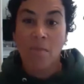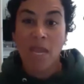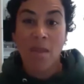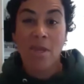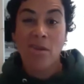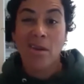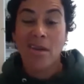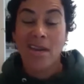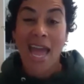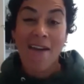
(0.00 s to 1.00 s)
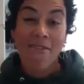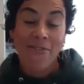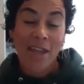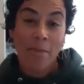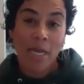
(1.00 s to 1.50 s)
maybe you didn't have a
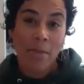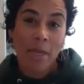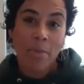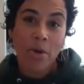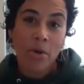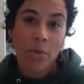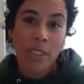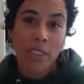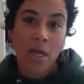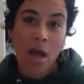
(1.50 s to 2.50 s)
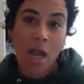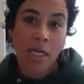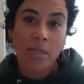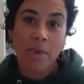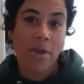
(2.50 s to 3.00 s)
family member who went to
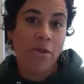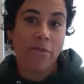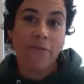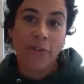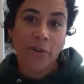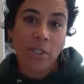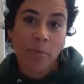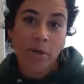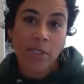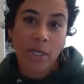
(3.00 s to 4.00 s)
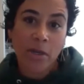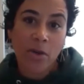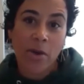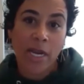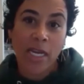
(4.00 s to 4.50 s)
college. Maybe you're the first person
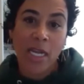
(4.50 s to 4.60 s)
going.